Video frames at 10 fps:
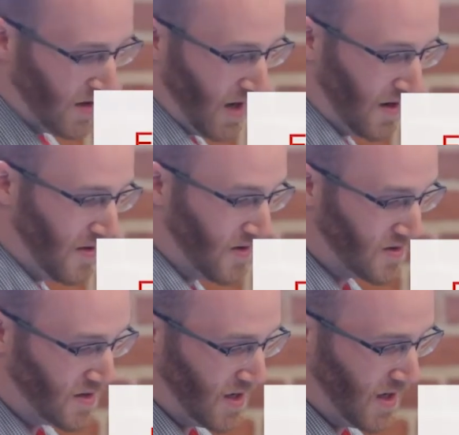and then there's
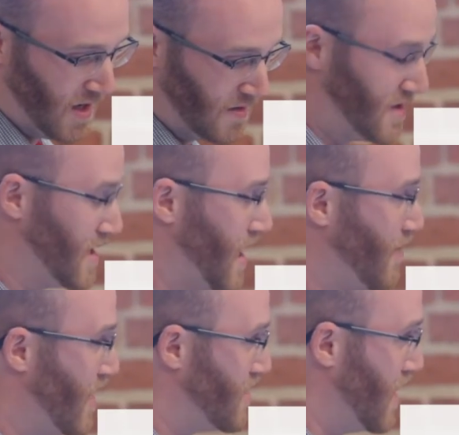the set
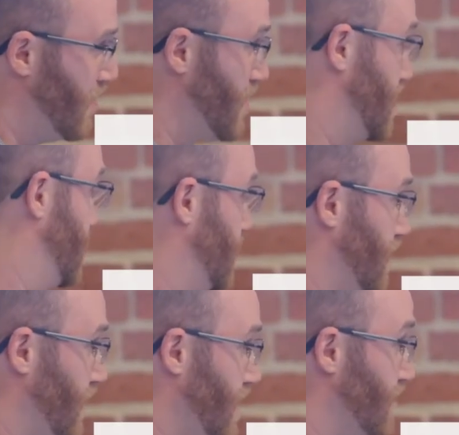timeout job, which
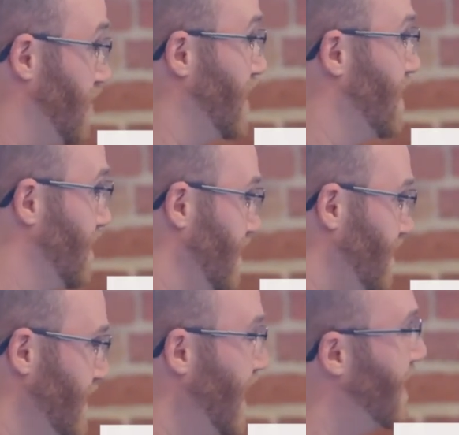is free. Yeah.